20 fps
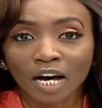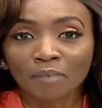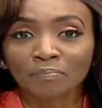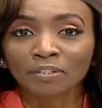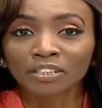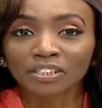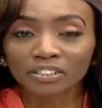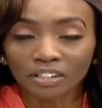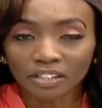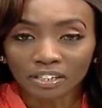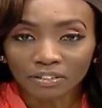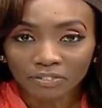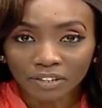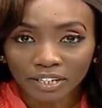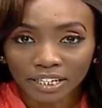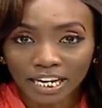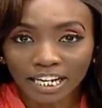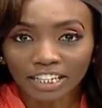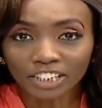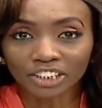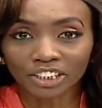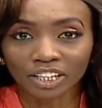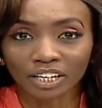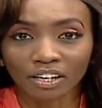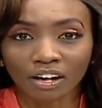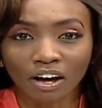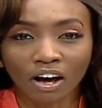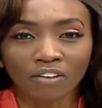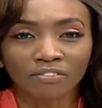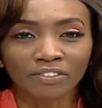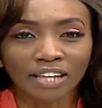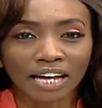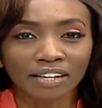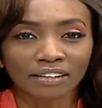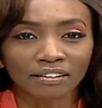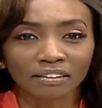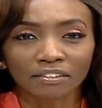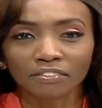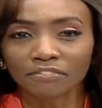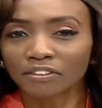a personification of
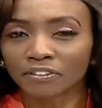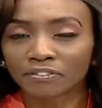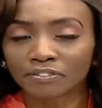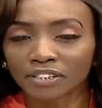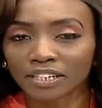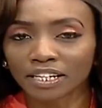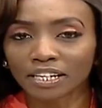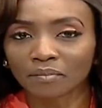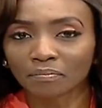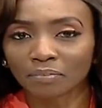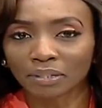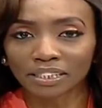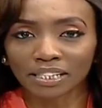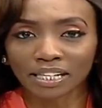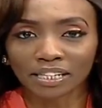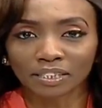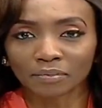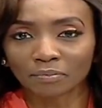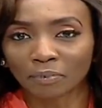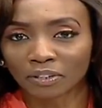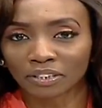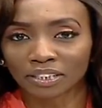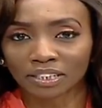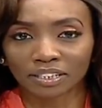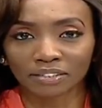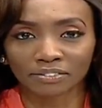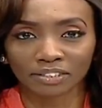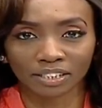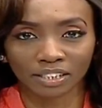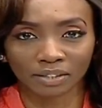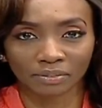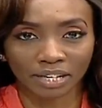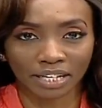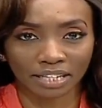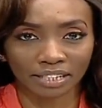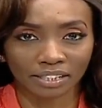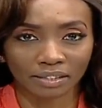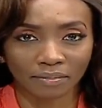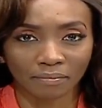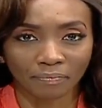that 15% positivity
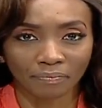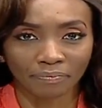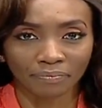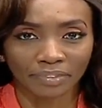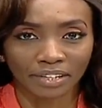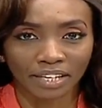rate.